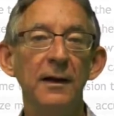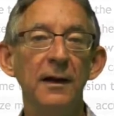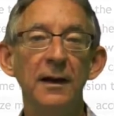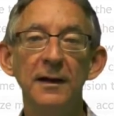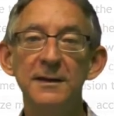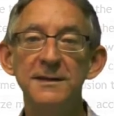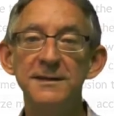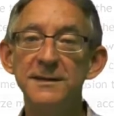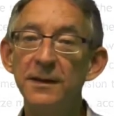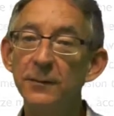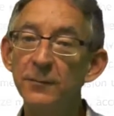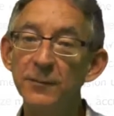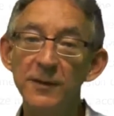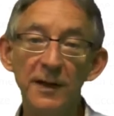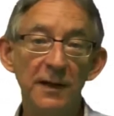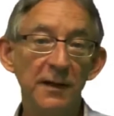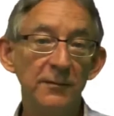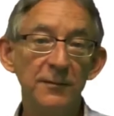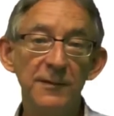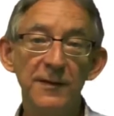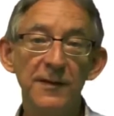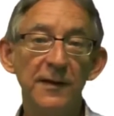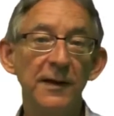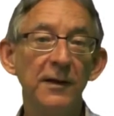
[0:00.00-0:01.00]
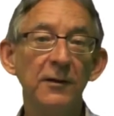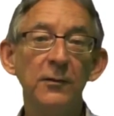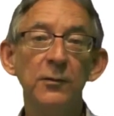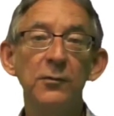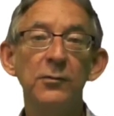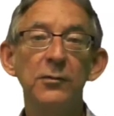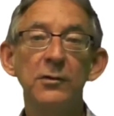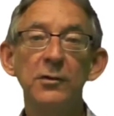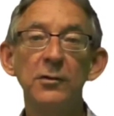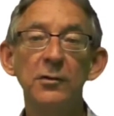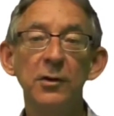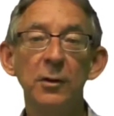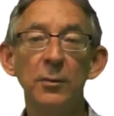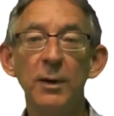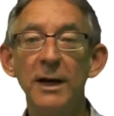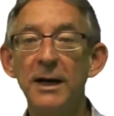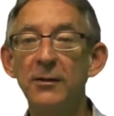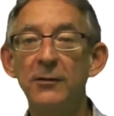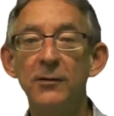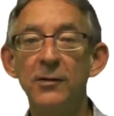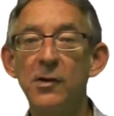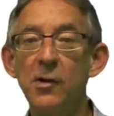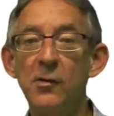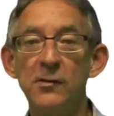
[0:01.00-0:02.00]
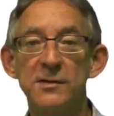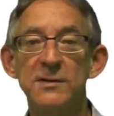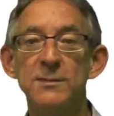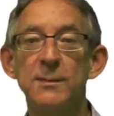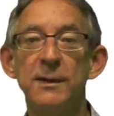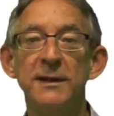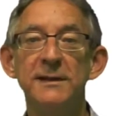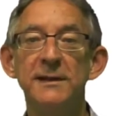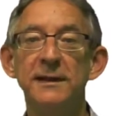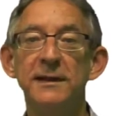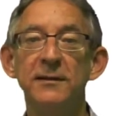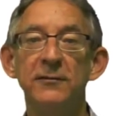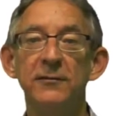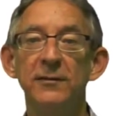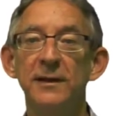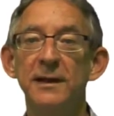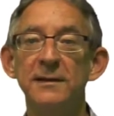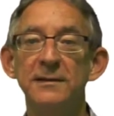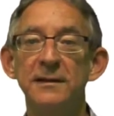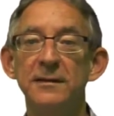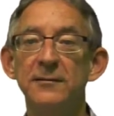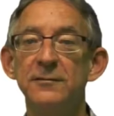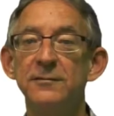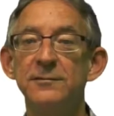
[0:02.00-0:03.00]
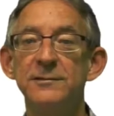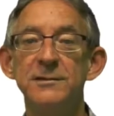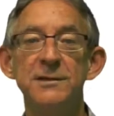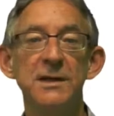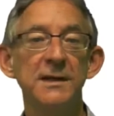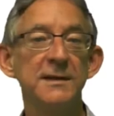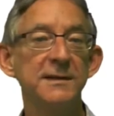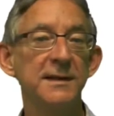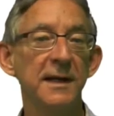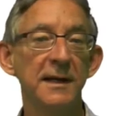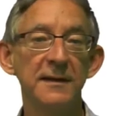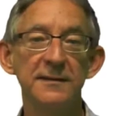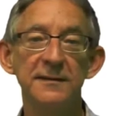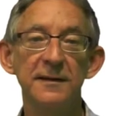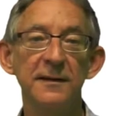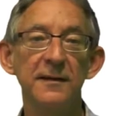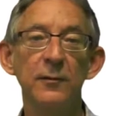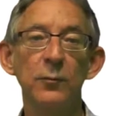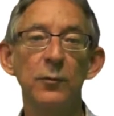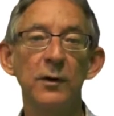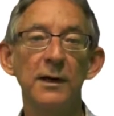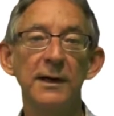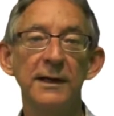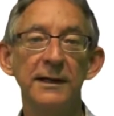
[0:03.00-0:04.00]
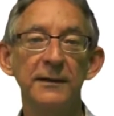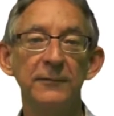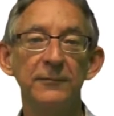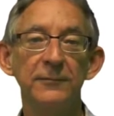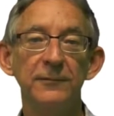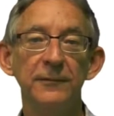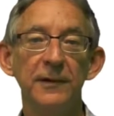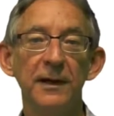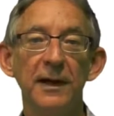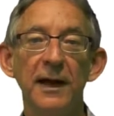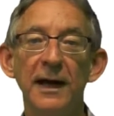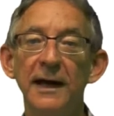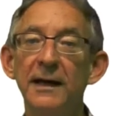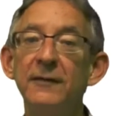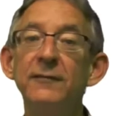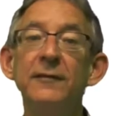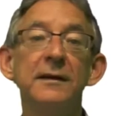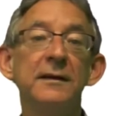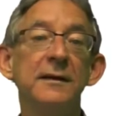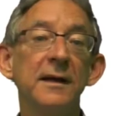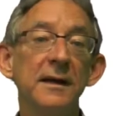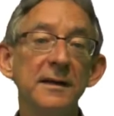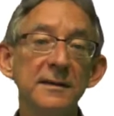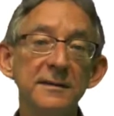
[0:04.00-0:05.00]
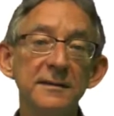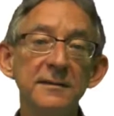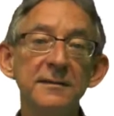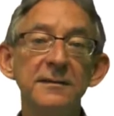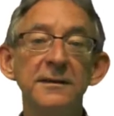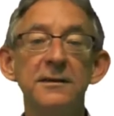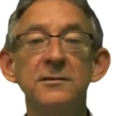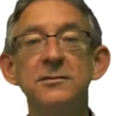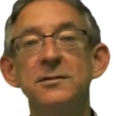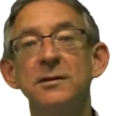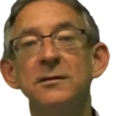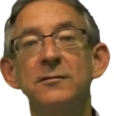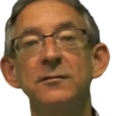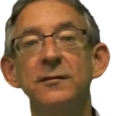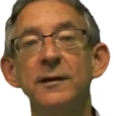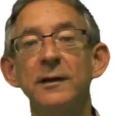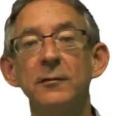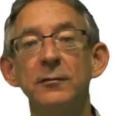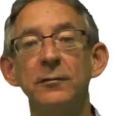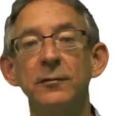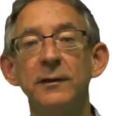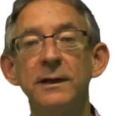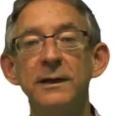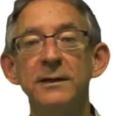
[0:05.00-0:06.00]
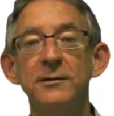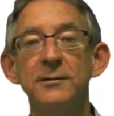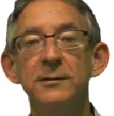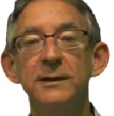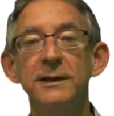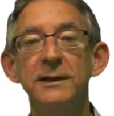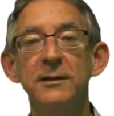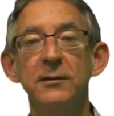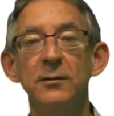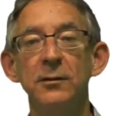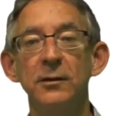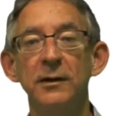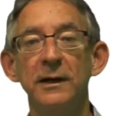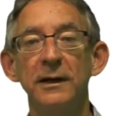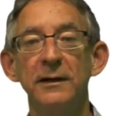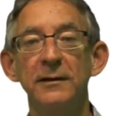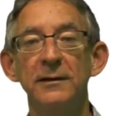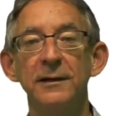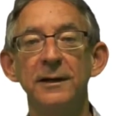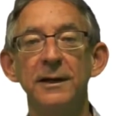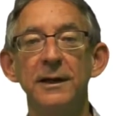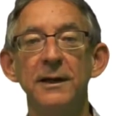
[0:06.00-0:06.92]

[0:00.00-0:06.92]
And sometimes the old rule about not splitting infinitive just gets in the way. And if it does, you should feel free to ignore it.